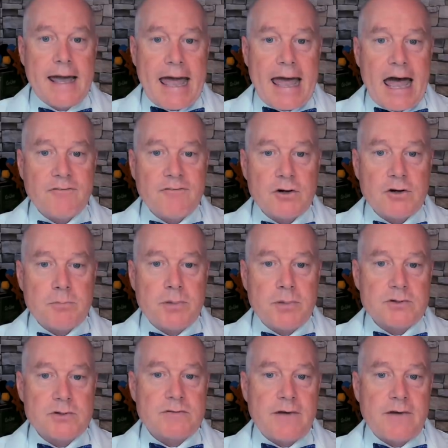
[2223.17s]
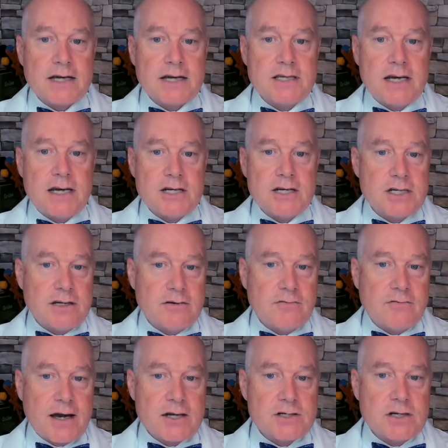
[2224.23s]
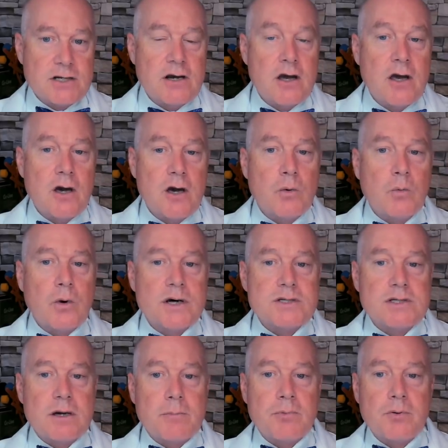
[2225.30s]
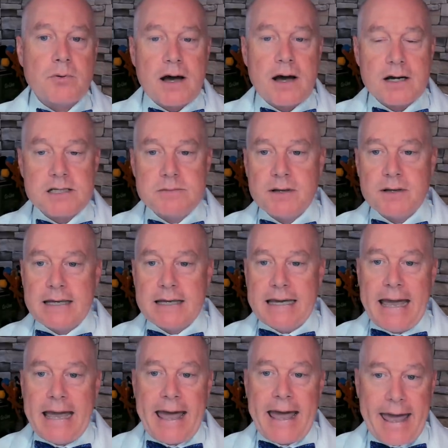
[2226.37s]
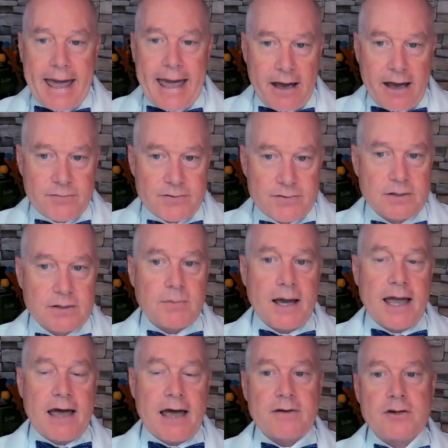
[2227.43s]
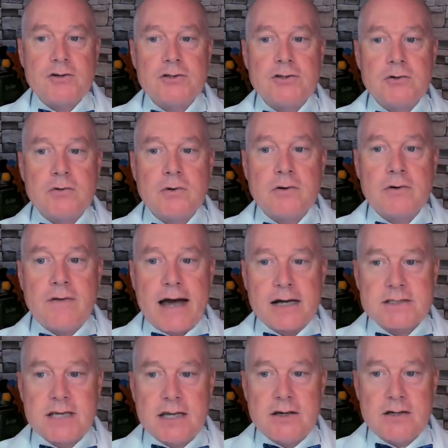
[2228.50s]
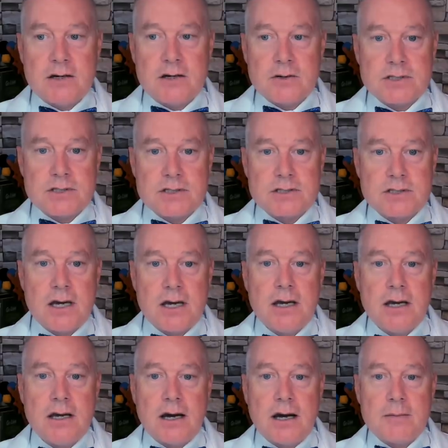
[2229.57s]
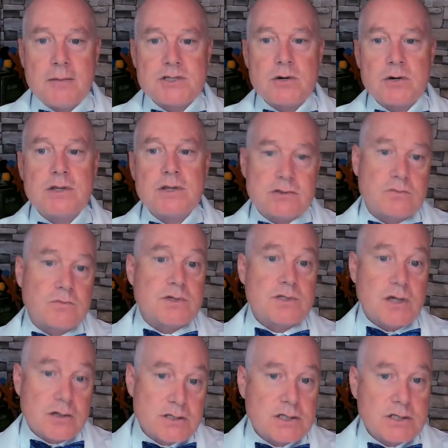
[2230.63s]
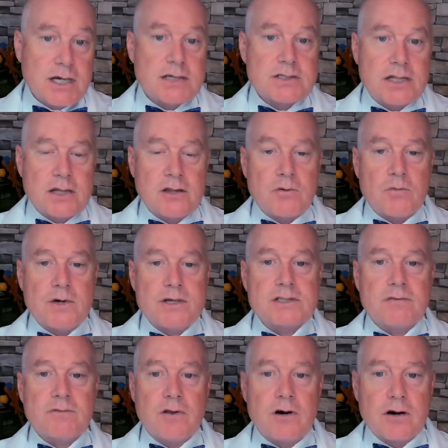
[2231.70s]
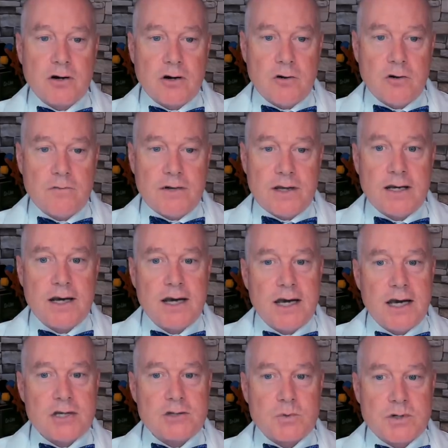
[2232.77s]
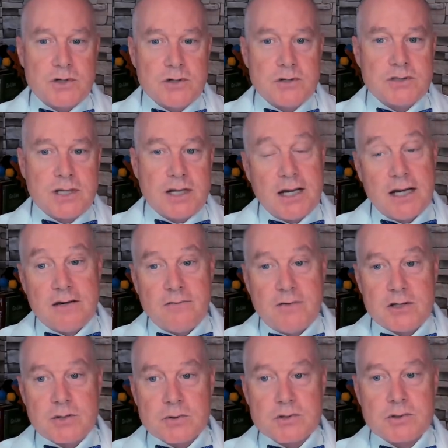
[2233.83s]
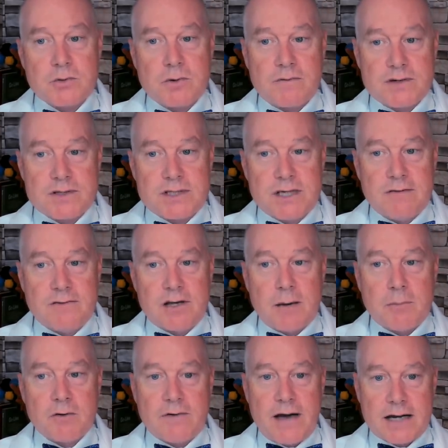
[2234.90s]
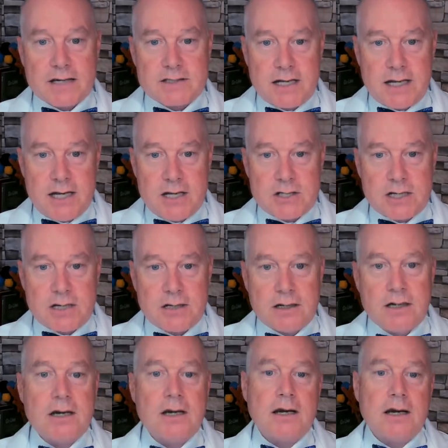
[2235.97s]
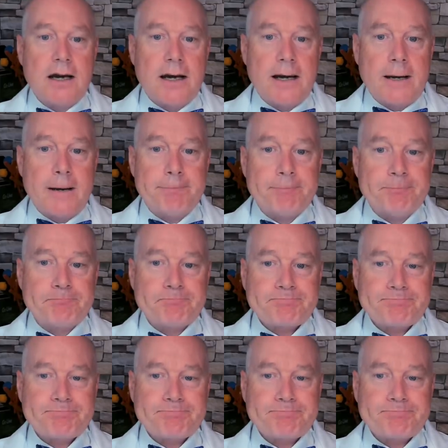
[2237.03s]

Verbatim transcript: after post vaccination infection was approximately halved by having two vaccine doses. Um, so, this result suggests that the risk of long COVID is reduced at individuals who have received double vaccination um,